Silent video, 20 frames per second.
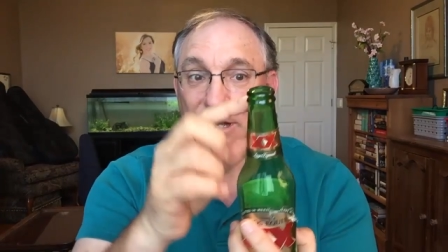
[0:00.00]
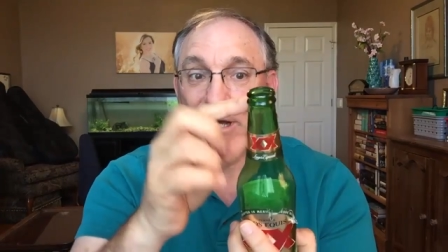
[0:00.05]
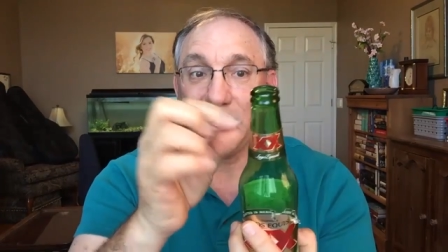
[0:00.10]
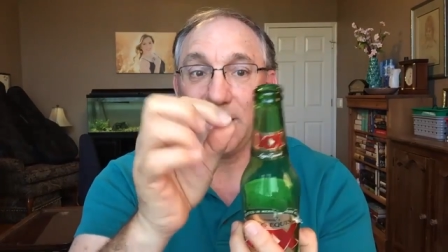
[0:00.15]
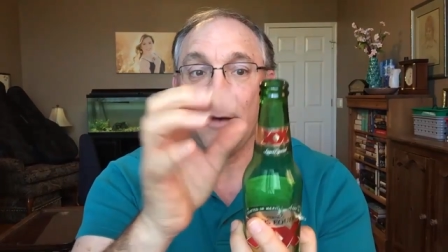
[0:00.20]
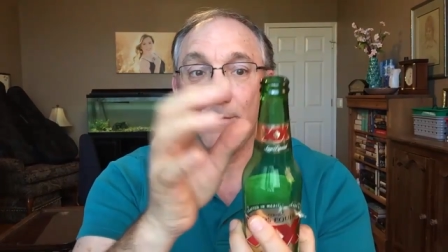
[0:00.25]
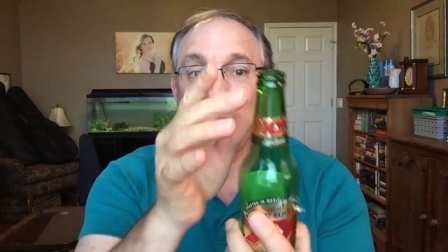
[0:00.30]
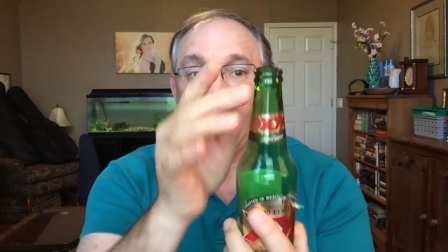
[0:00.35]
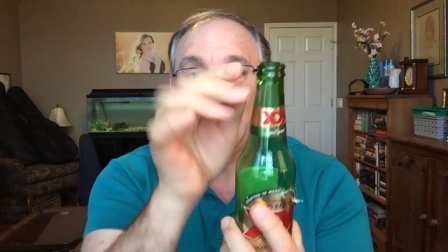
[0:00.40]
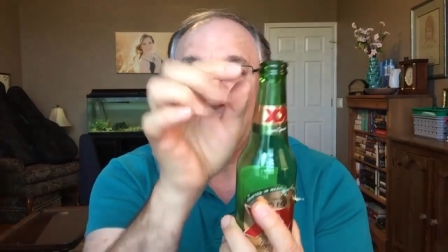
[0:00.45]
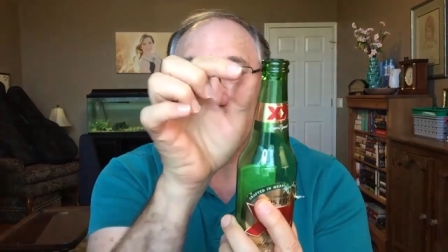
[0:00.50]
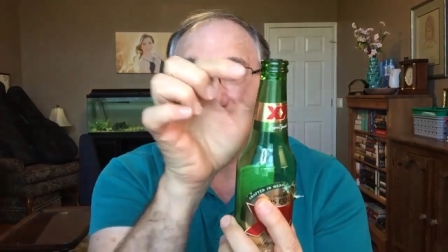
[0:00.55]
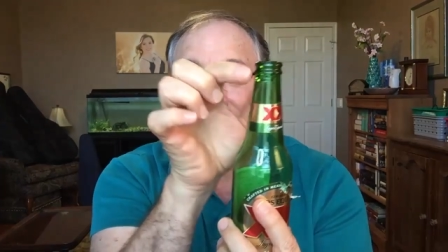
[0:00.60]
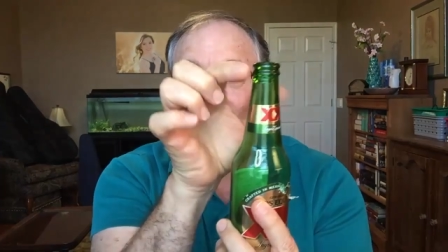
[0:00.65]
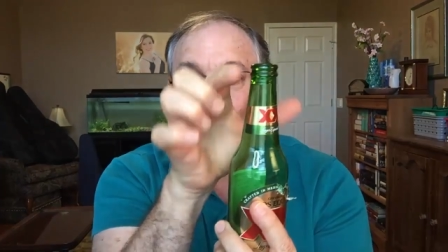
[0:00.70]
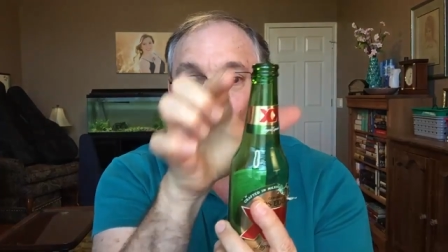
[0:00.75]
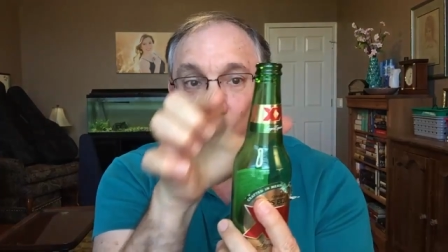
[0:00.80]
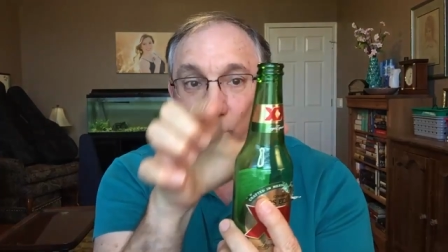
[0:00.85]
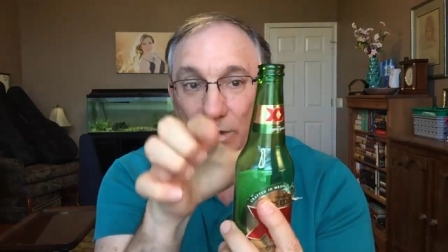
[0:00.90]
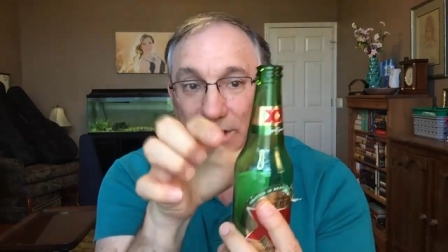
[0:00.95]
um, and
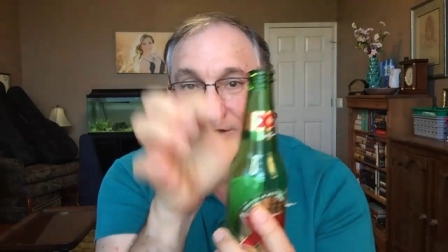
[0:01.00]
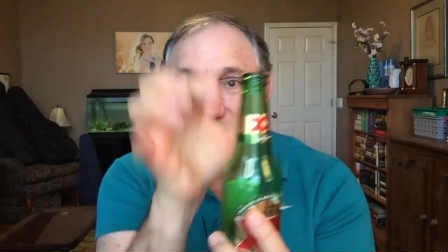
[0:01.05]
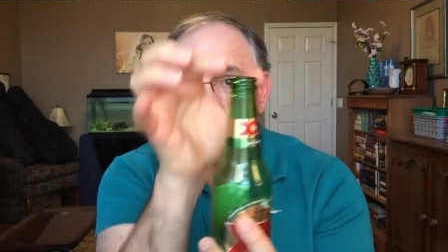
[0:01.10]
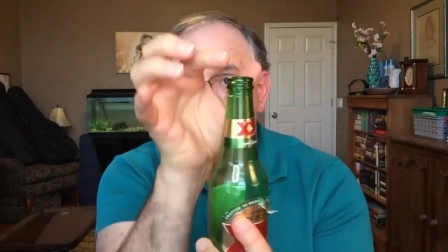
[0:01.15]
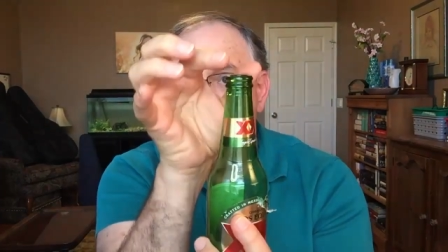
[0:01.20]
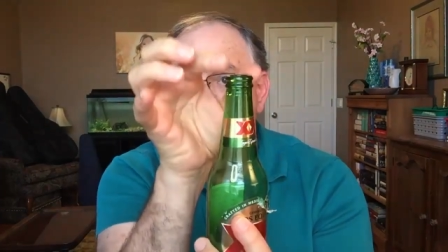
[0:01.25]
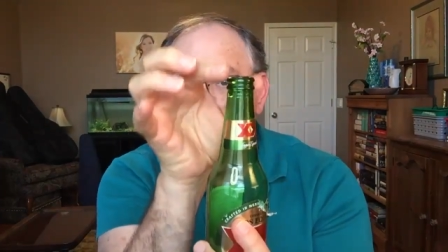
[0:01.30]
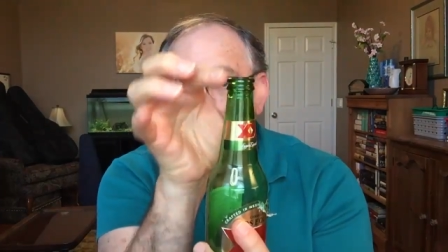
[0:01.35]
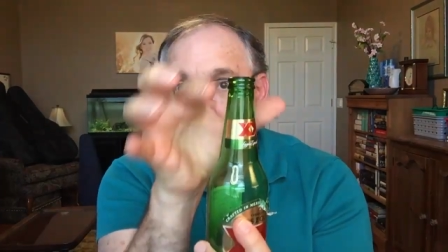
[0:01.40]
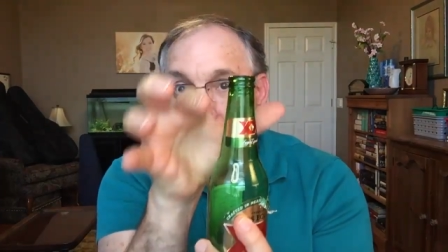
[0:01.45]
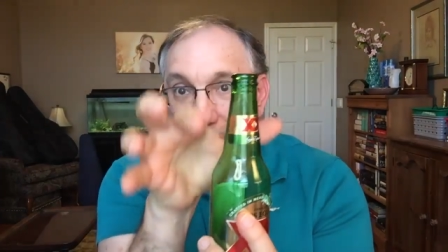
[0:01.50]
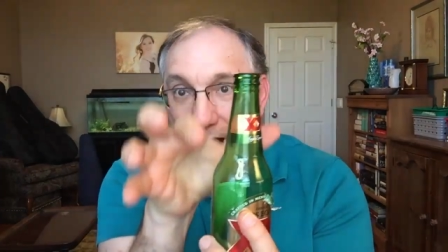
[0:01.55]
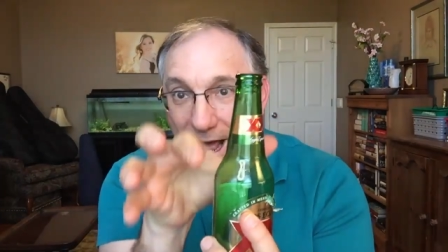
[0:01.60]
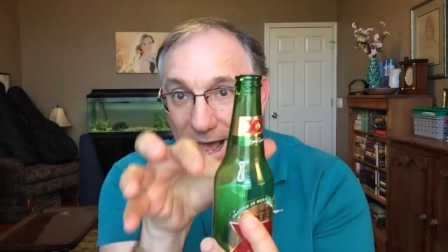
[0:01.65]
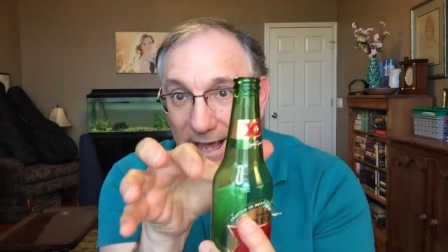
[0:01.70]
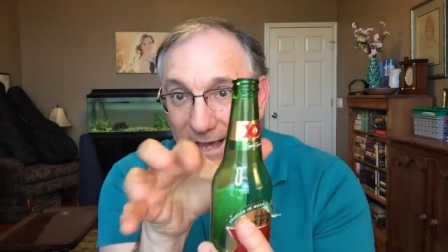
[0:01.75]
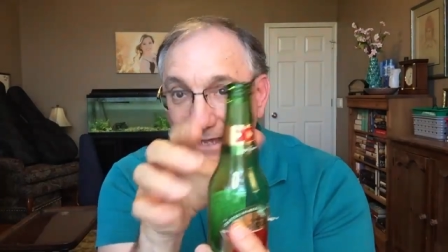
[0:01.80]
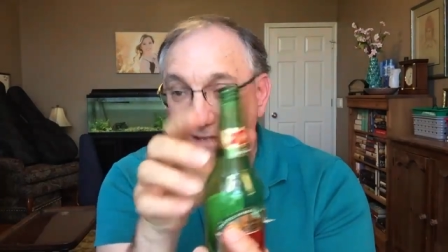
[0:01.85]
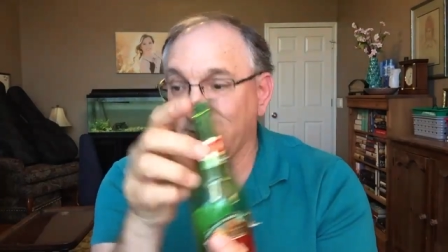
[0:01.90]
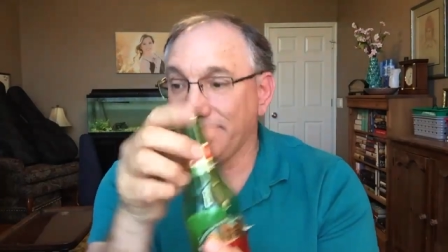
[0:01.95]
it gets
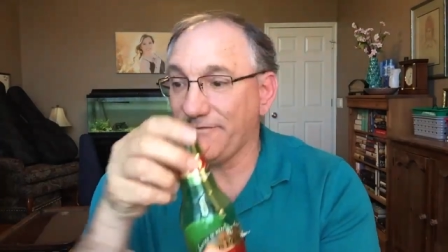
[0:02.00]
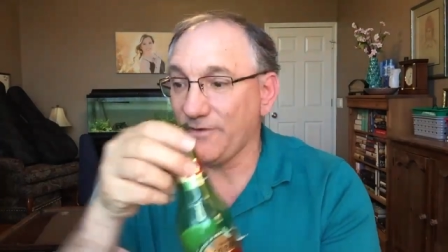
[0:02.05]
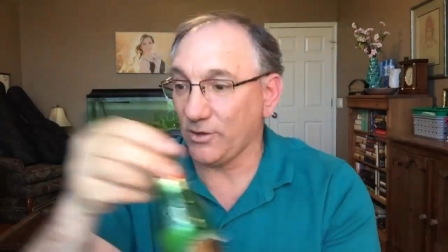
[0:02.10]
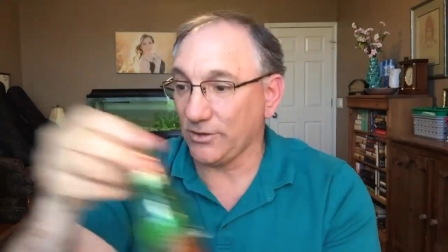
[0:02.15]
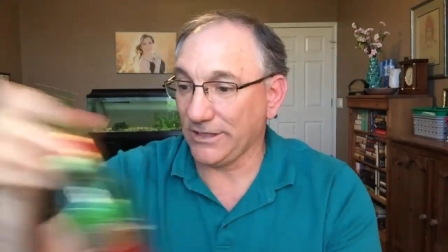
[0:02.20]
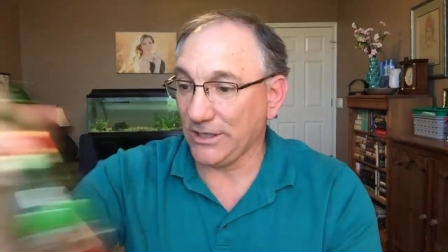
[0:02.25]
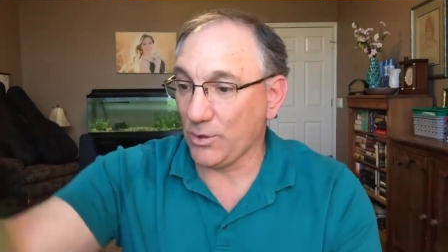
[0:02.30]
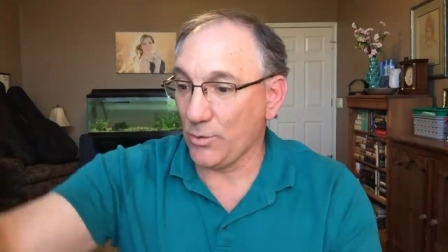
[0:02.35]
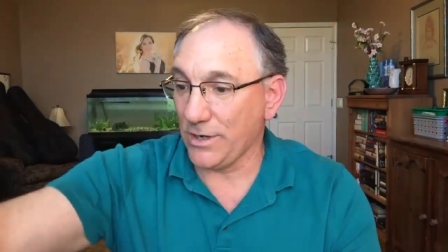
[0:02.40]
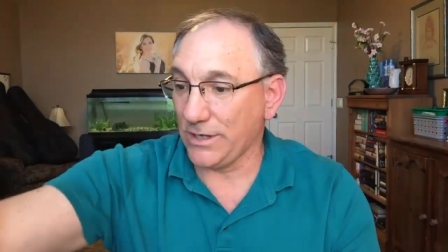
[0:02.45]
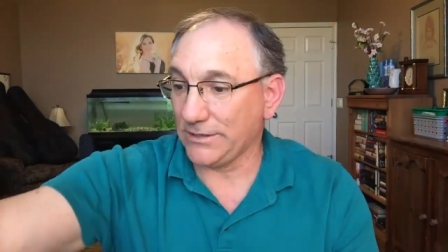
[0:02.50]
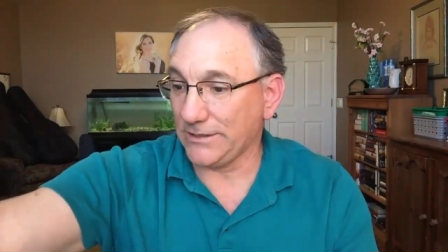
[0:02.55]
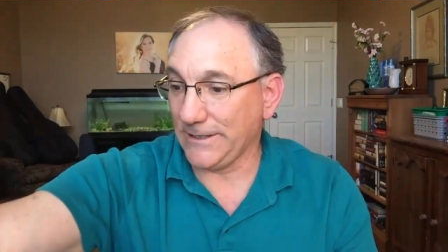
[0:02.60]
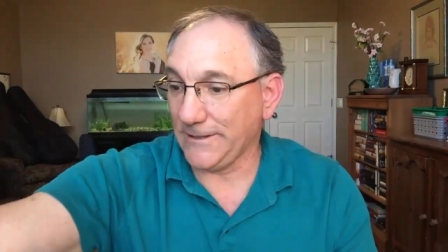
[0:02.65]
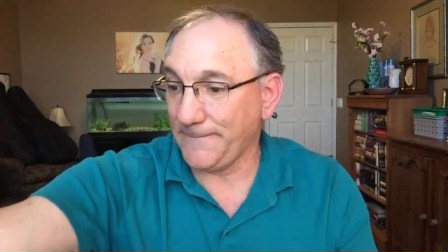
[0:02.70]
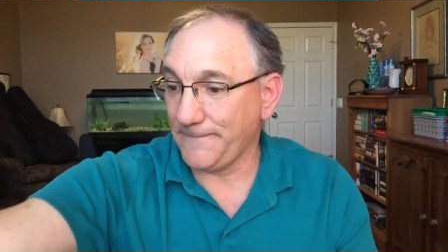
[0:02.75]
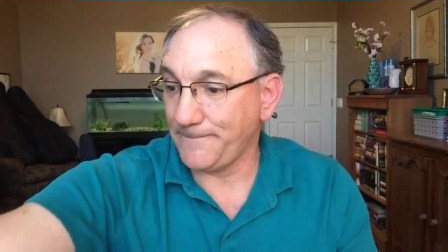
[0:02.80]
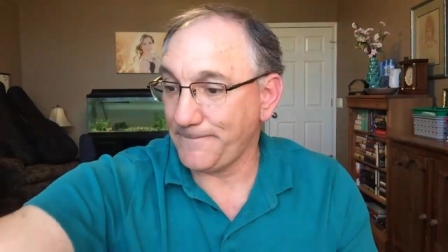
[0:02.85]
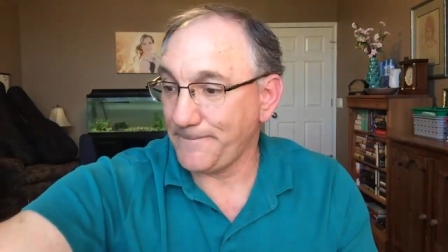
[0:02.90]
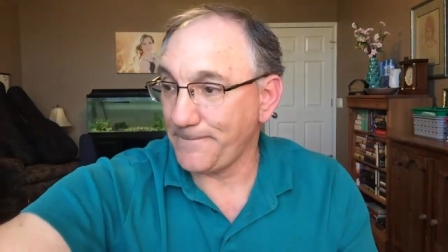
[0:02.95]
wide fairly
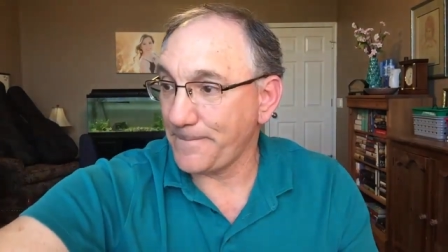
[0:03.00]
quickly.